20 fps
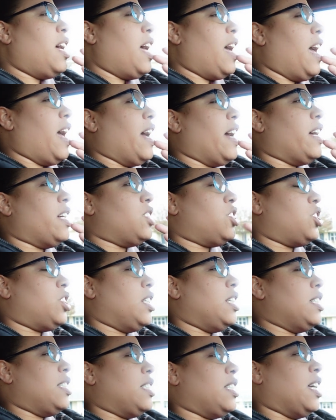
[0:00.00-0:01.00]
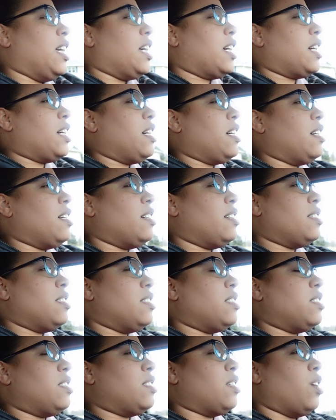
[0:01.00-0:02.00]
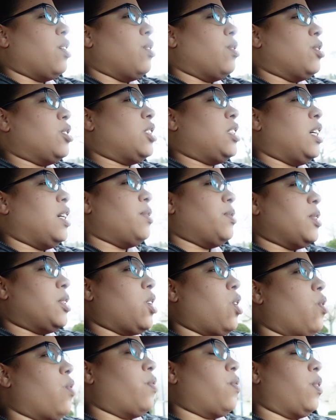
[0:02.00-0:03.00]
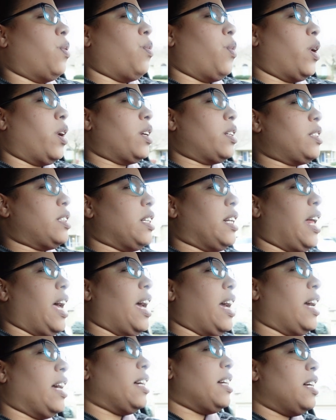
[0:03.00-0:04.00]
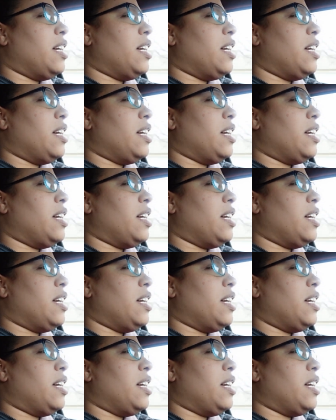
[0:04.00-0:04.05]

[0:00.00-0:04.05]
and she's sick, so she was home from work today.